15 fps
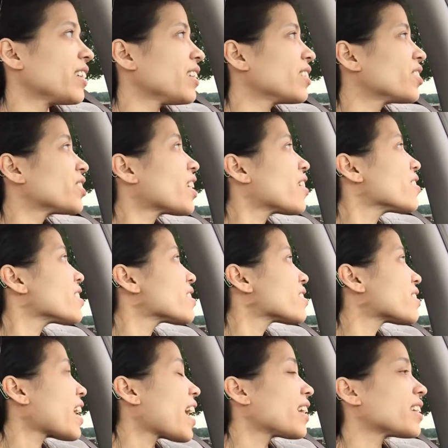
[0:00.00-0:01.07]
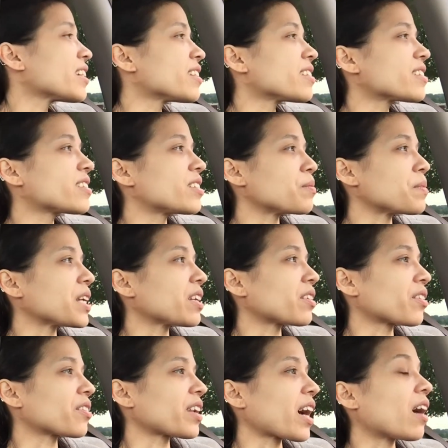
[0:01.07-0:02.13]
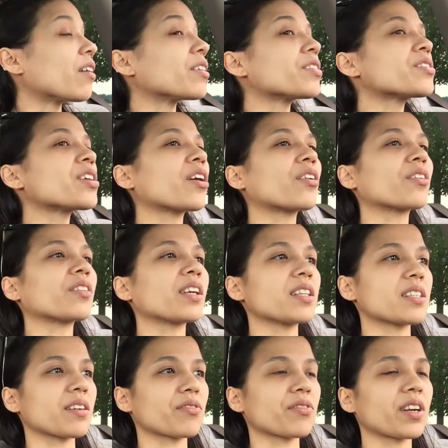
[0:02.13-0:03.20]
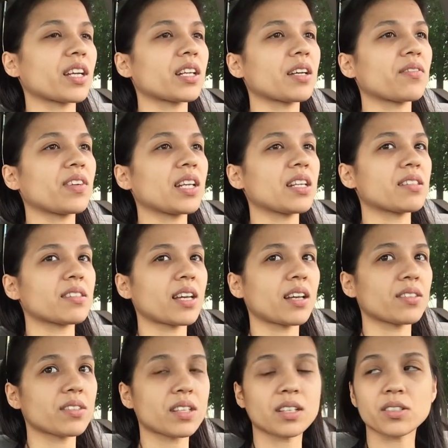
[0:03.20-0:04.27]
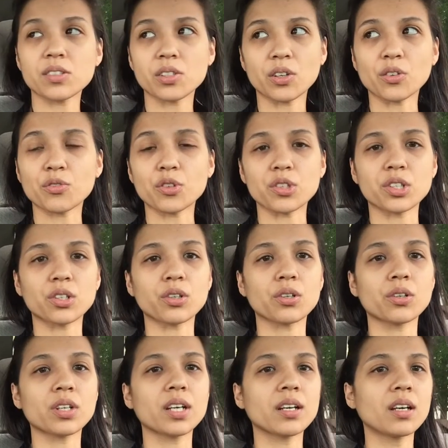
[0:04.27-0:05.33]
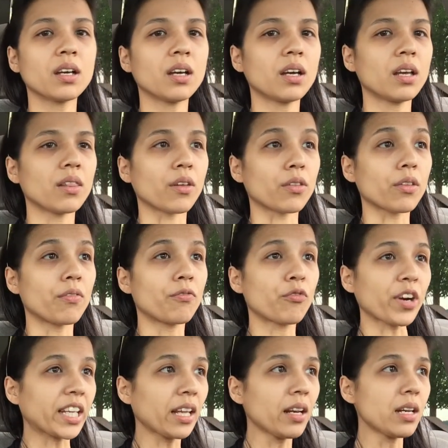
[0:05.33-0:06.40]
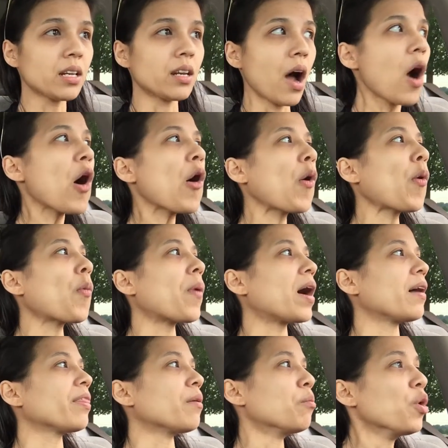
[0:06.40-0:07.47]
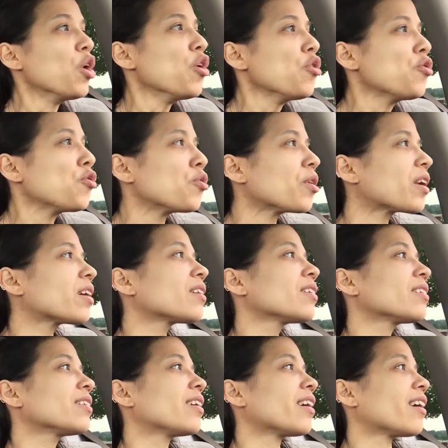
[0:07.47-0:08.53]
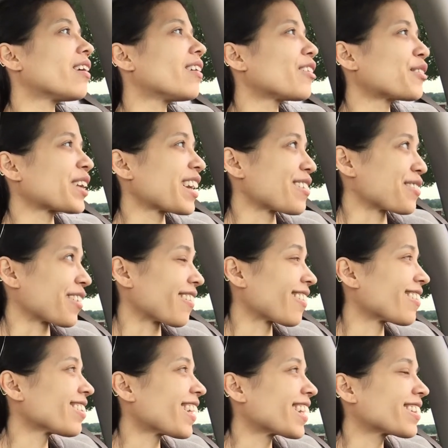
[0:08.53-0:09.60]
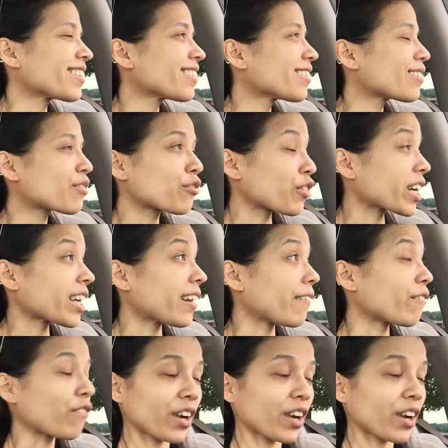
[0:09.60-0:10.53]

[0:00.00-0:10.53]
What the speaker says: You'll notice that his demeanor now is totally different. I mean, he sounds like a surfer dude. There's a frickin' dome on the moon, whatever. Like, frickin'.